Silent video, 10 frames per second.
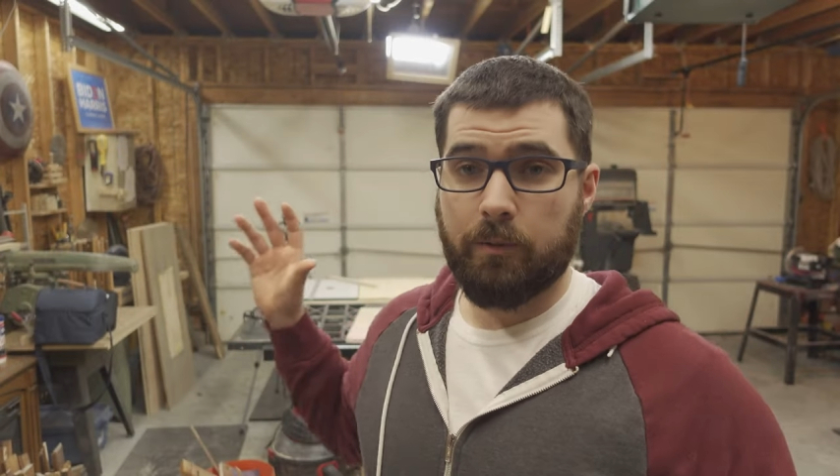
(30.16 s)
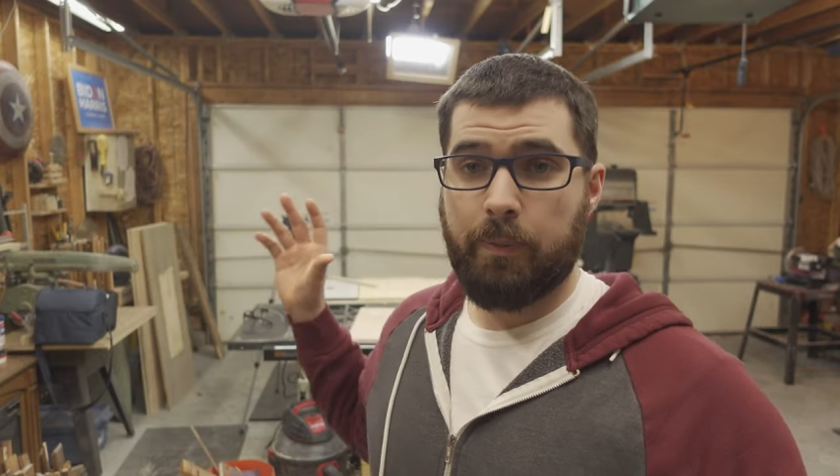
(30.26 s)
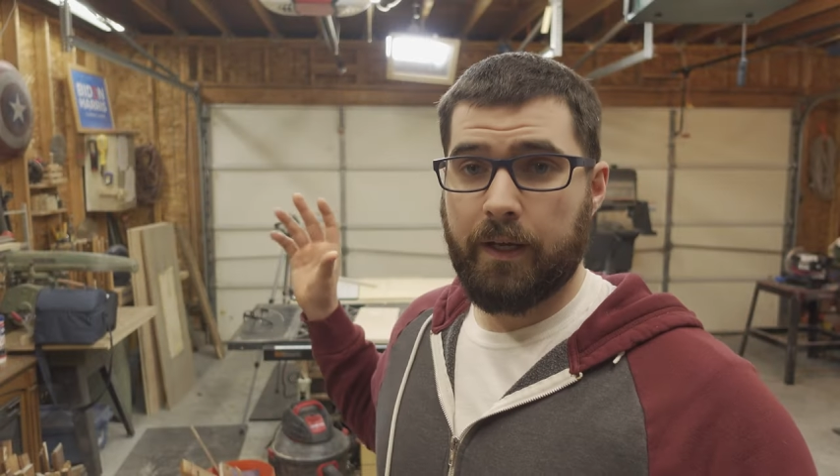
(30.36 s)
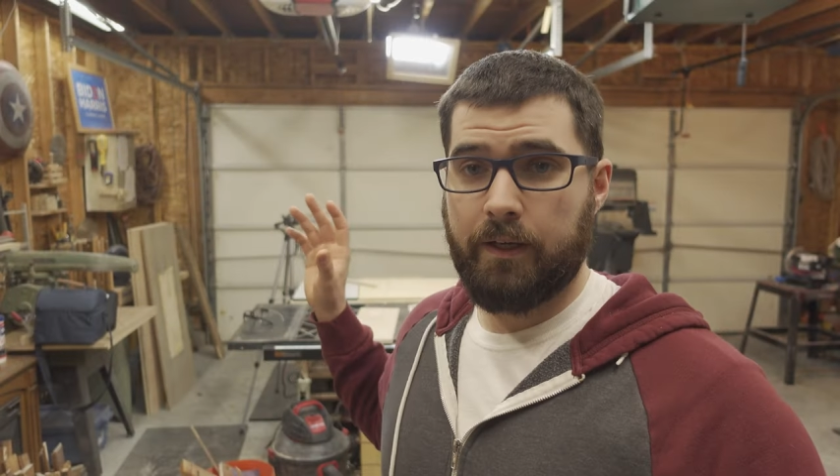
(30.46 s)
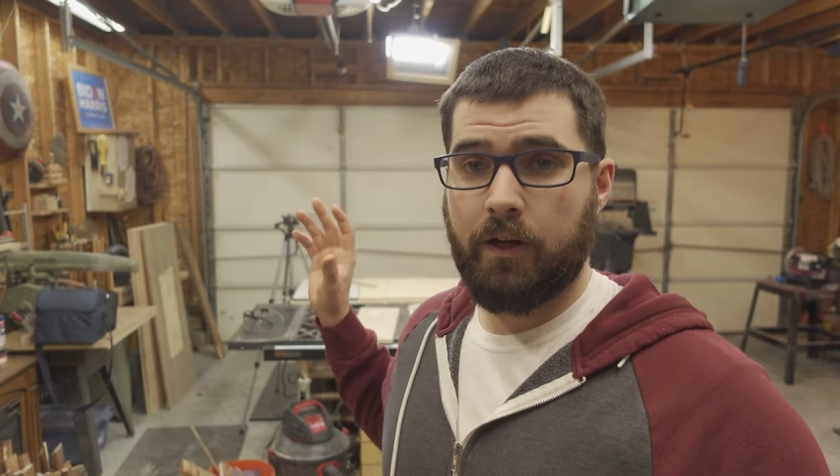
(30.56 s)
the
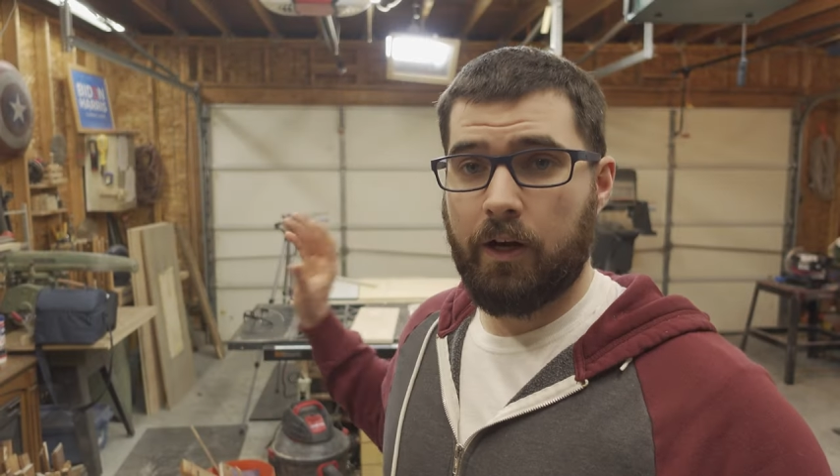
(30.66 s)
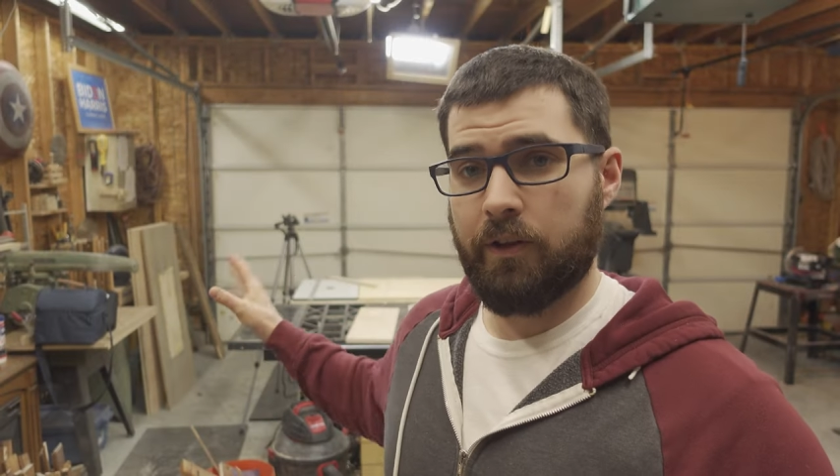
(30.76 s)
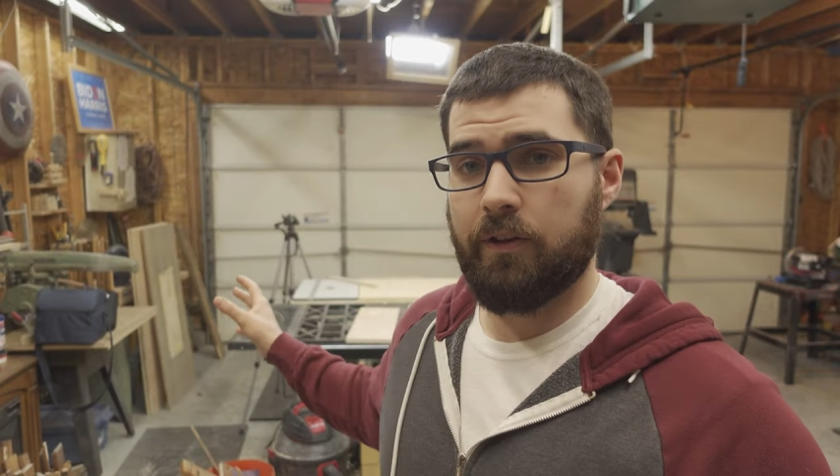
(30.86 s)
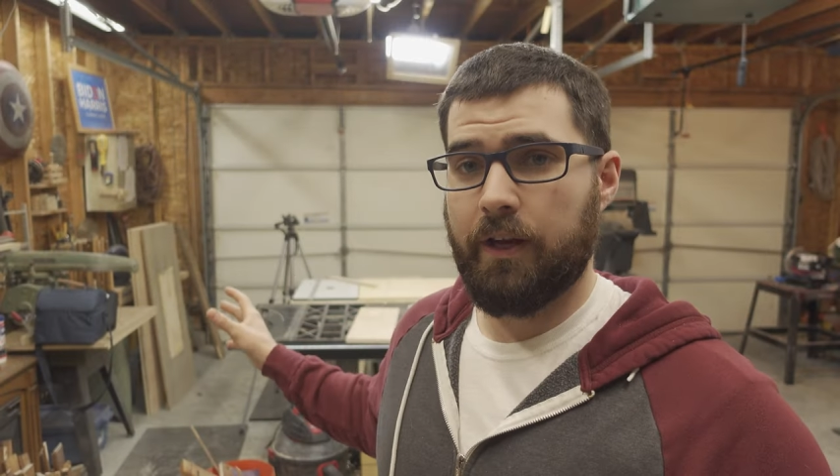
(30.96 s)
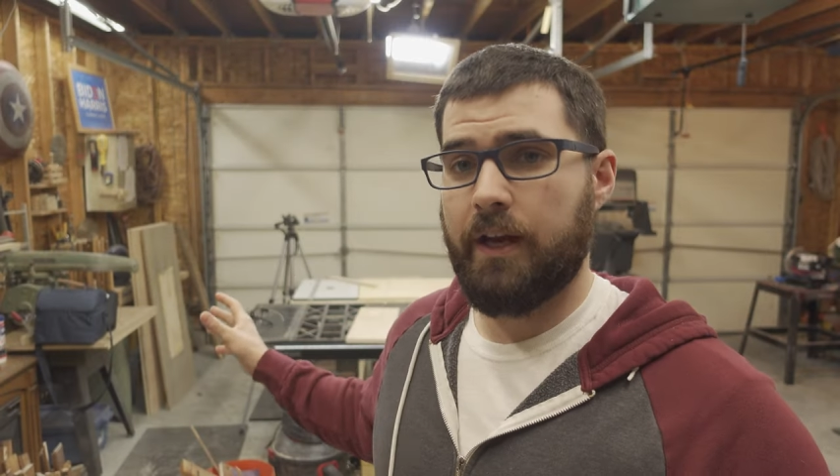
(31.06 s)
pin on
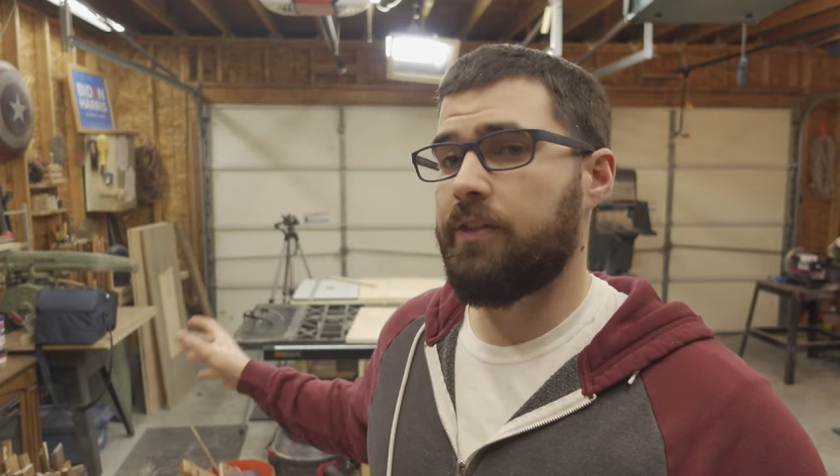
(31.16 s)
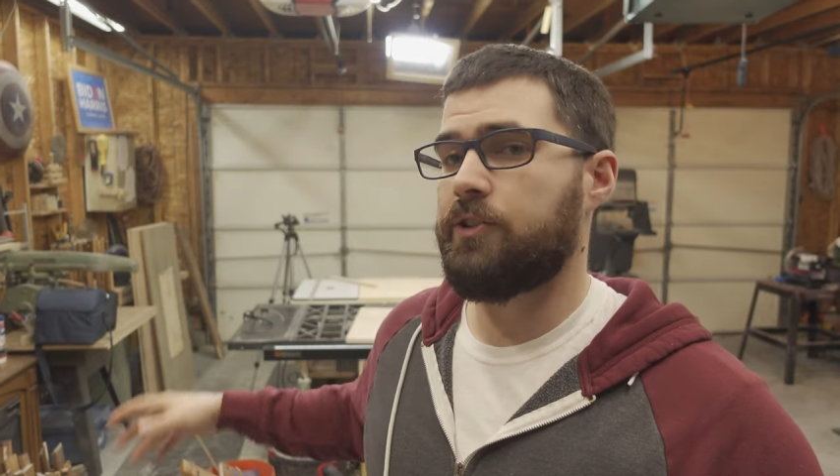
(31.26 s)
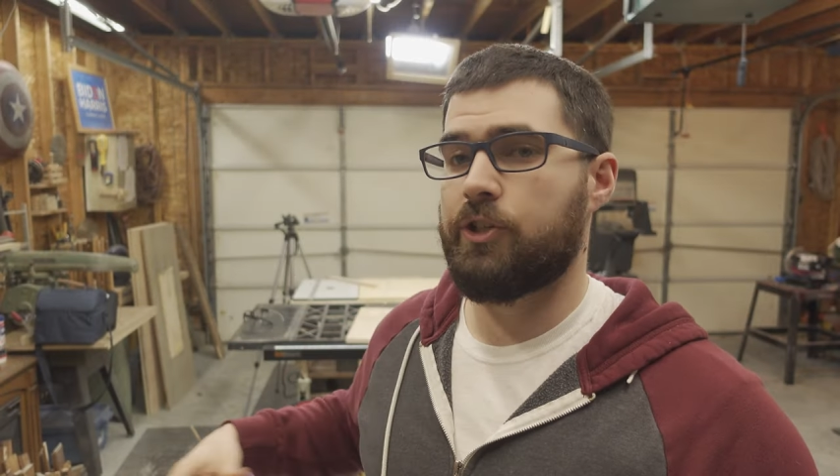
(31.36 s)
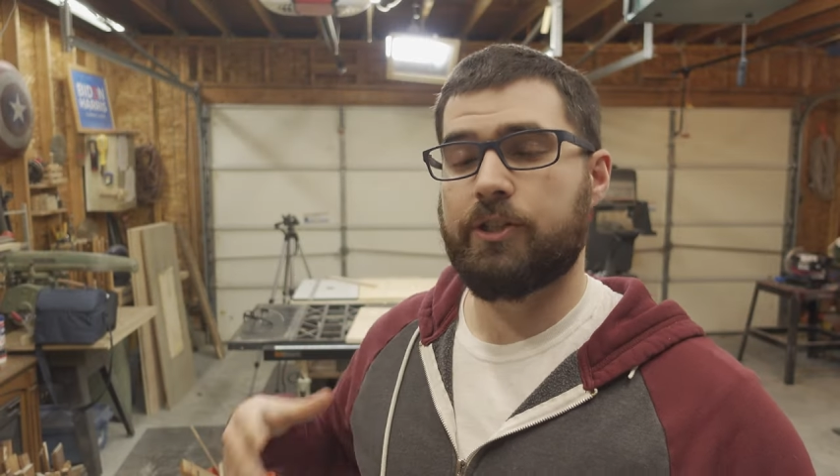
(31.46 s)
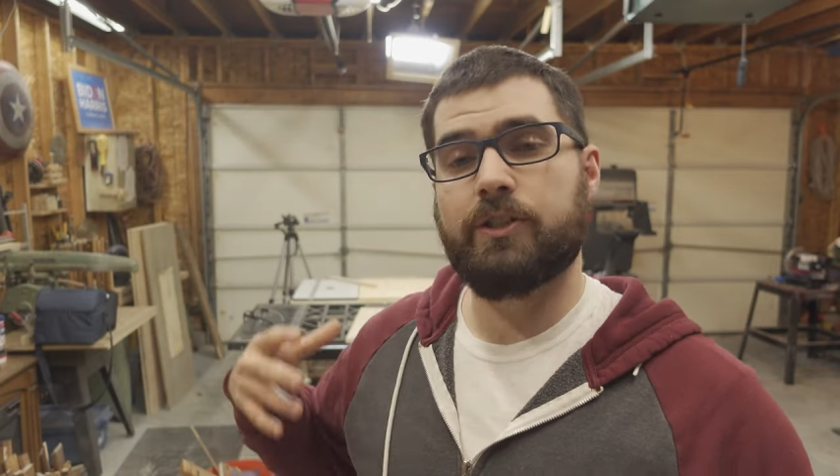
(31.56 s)
the lathe
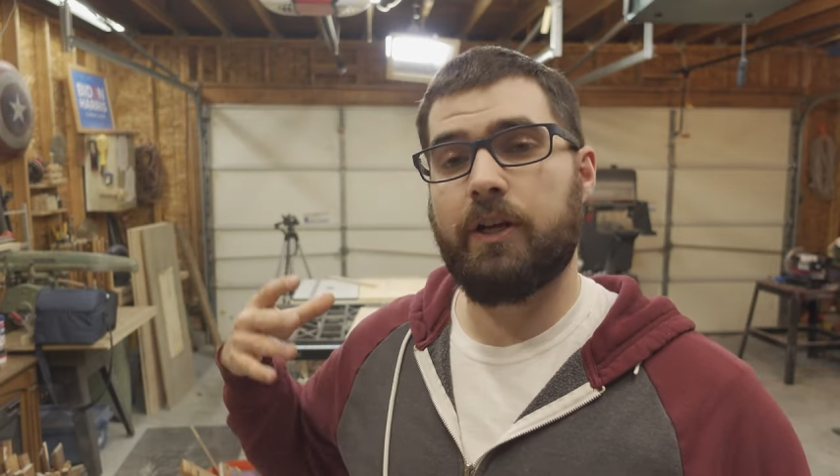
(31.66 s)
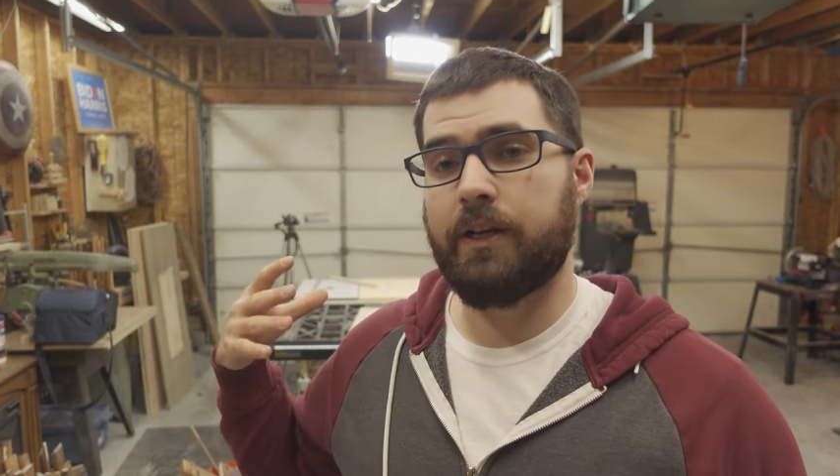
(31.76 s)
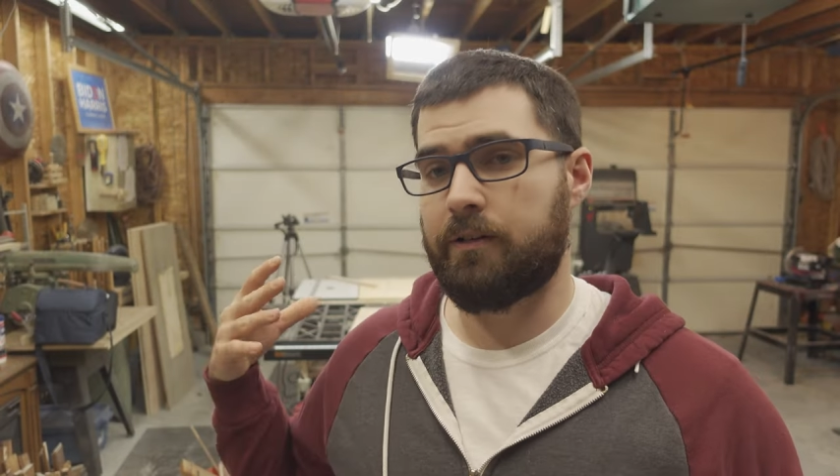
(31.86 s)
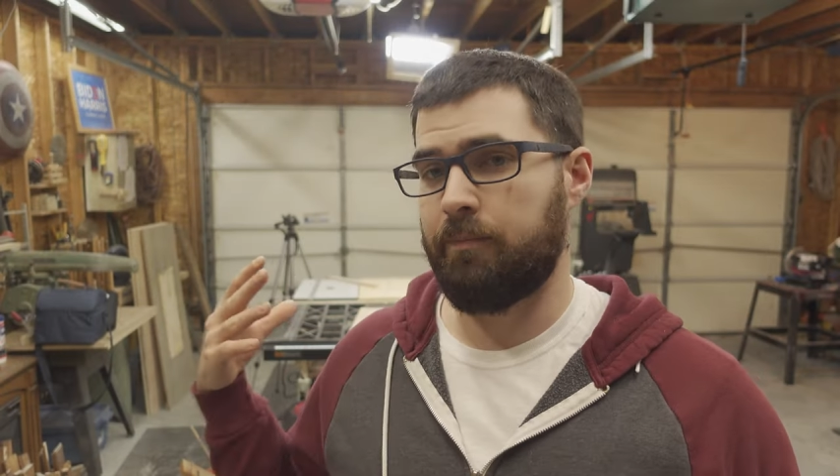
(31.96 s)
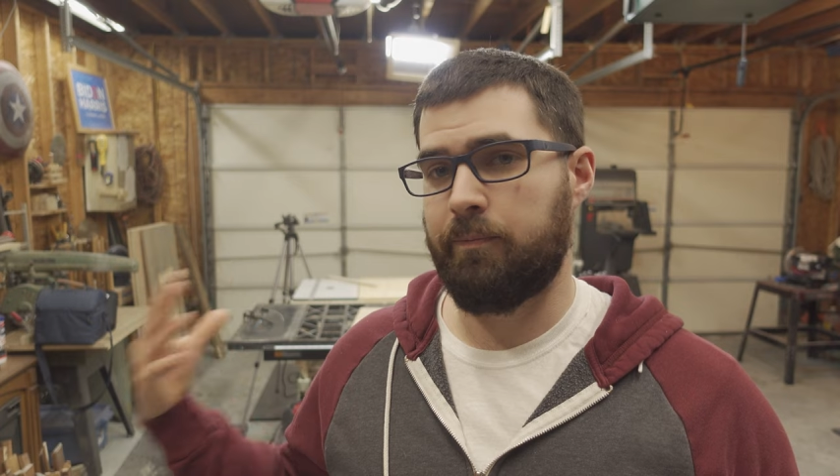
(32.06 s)
just
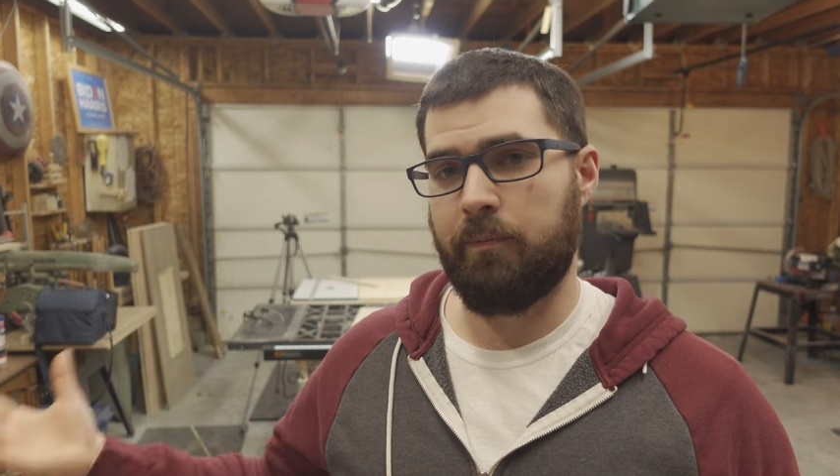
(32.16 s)
like